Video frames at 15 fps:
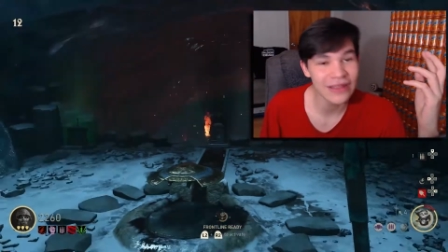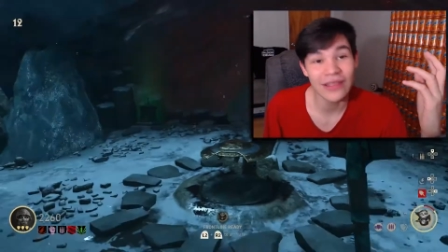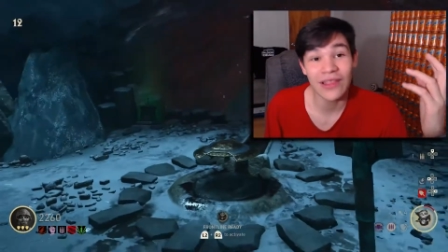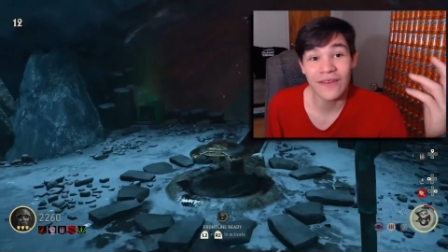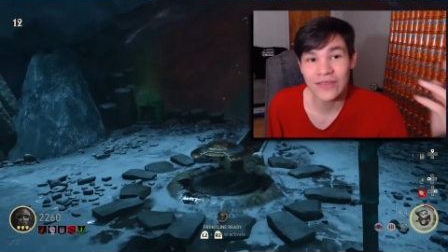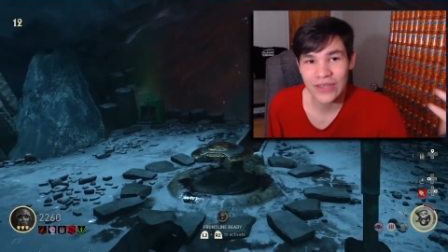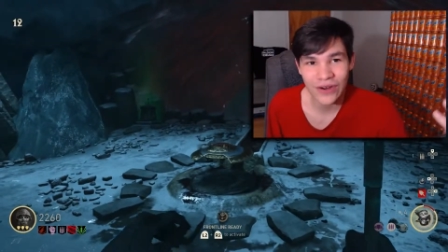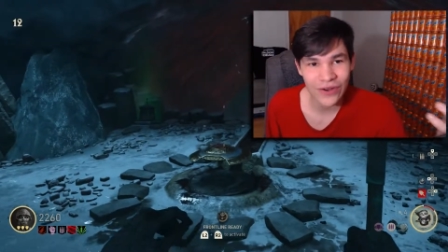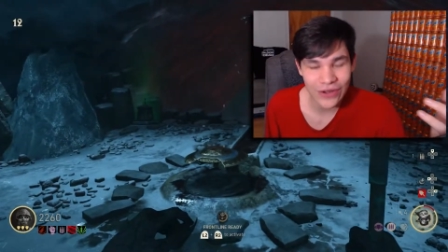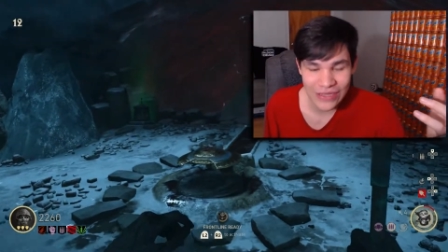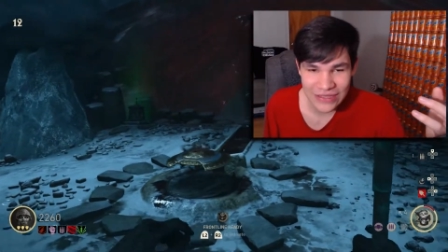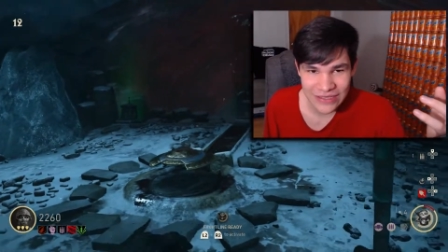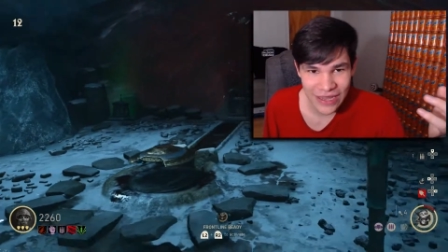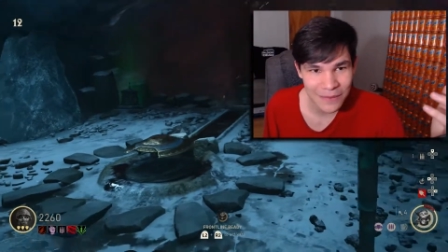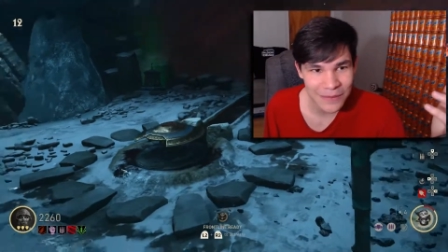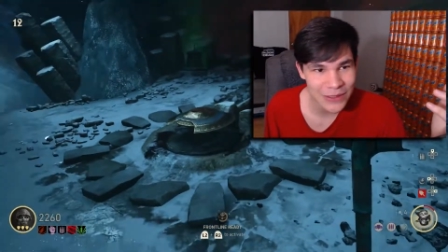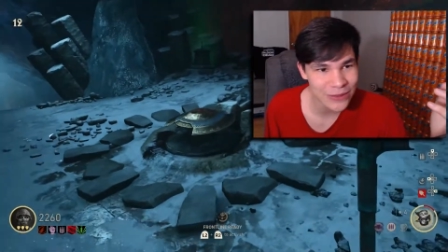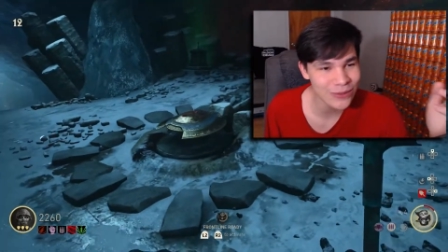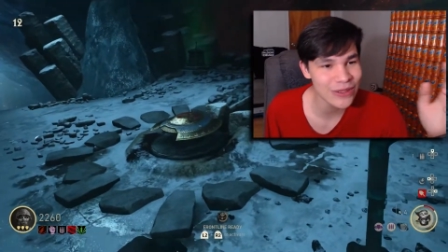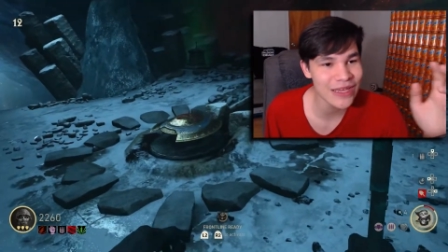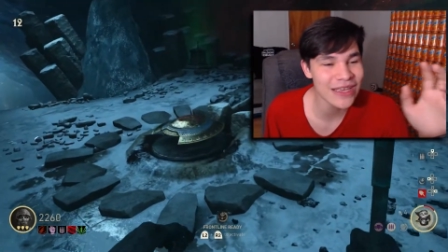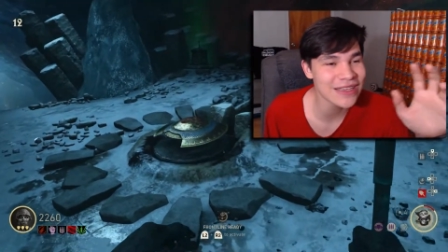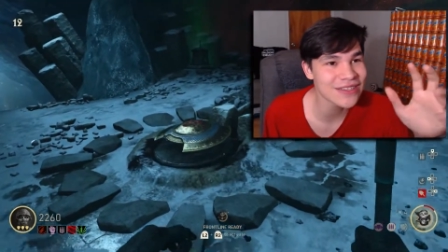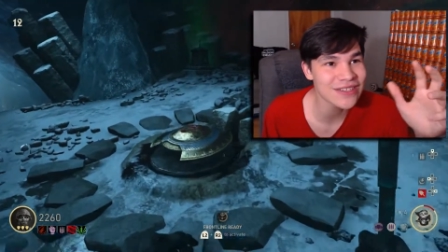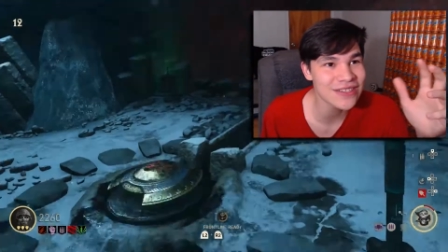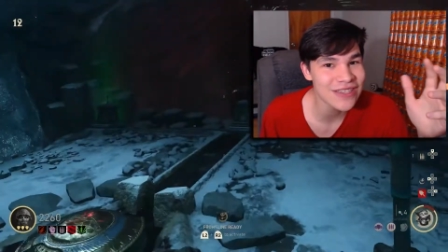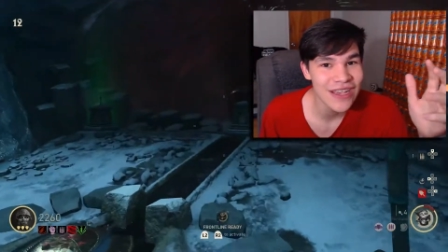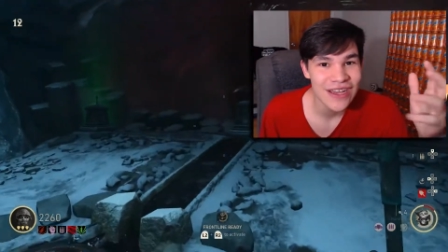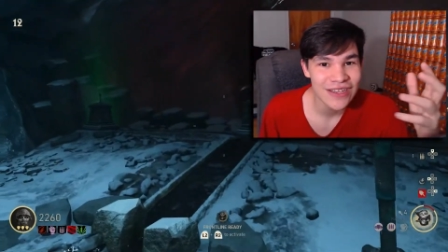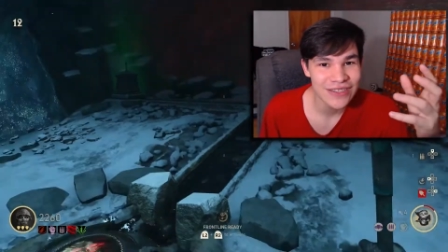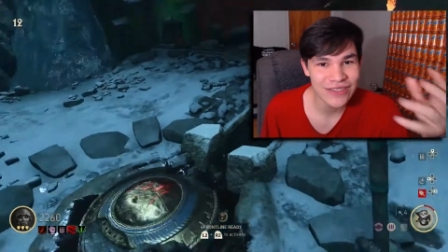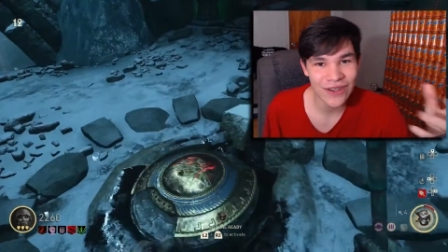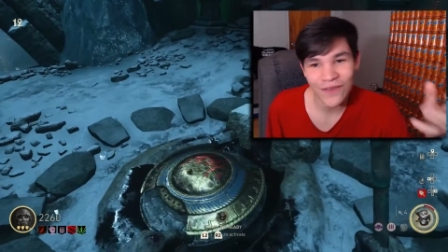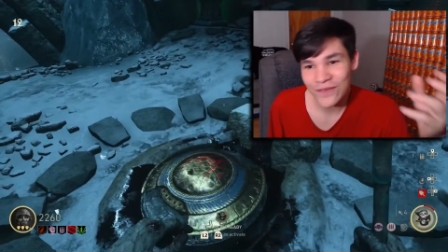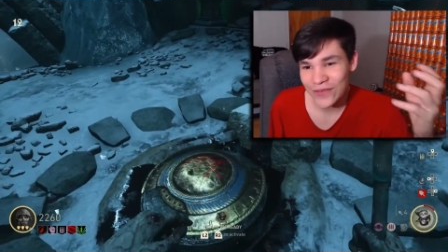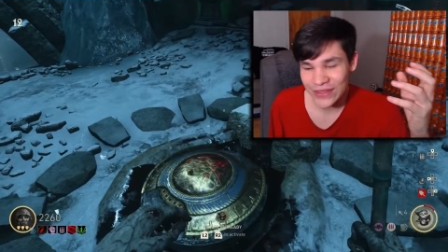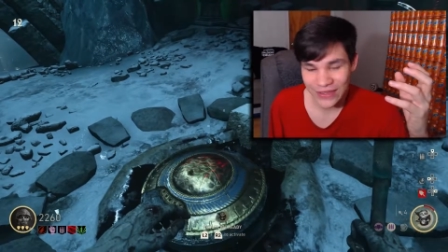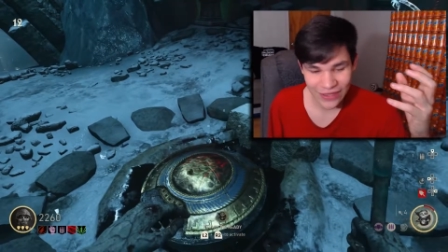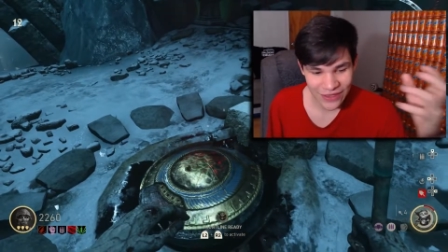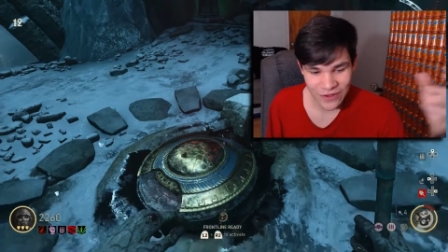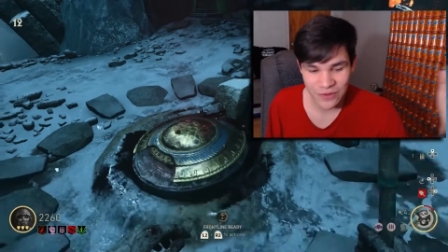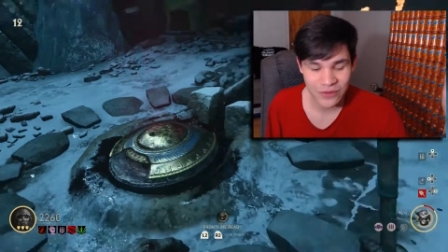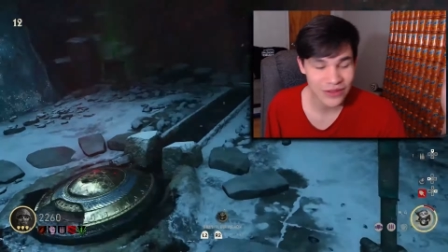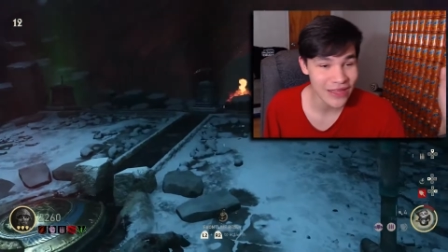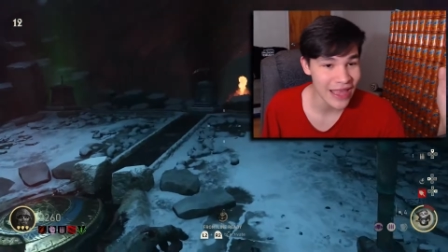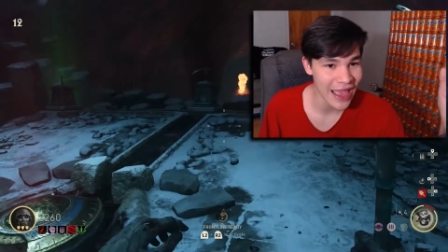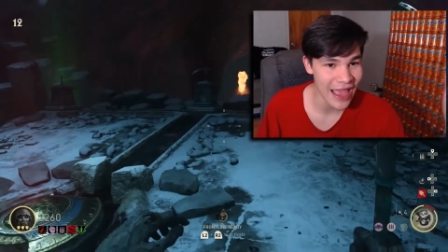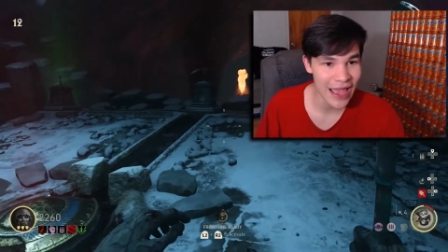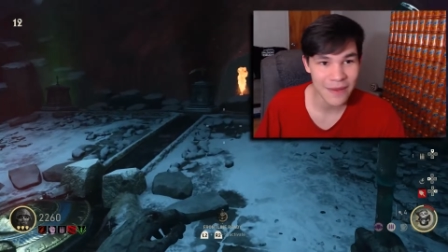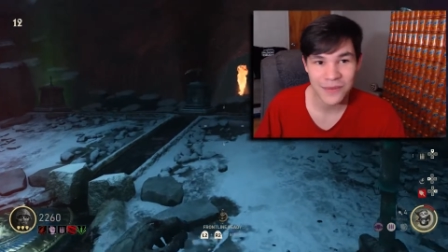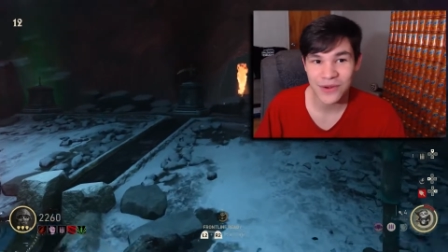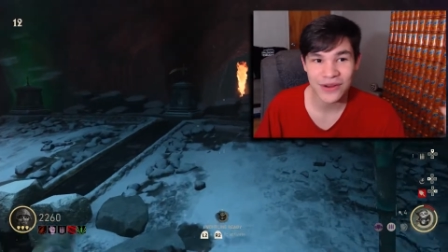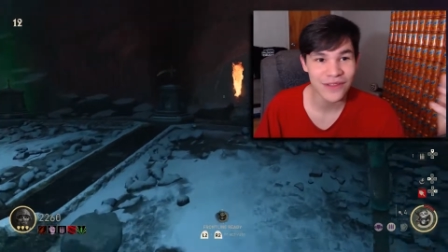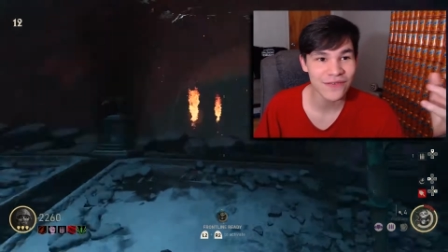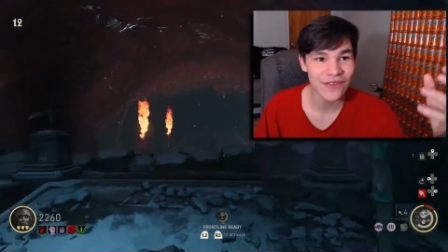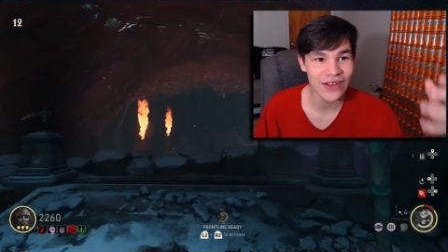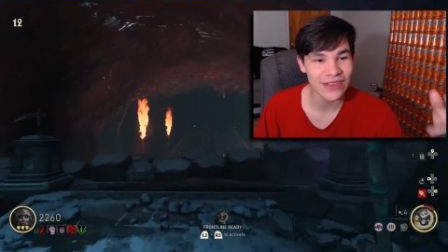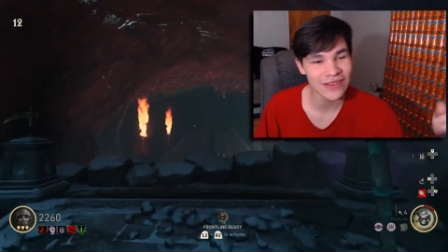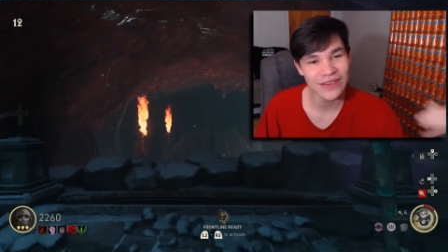I love turning zombies with it. It's just so fun to use. The hammer is fun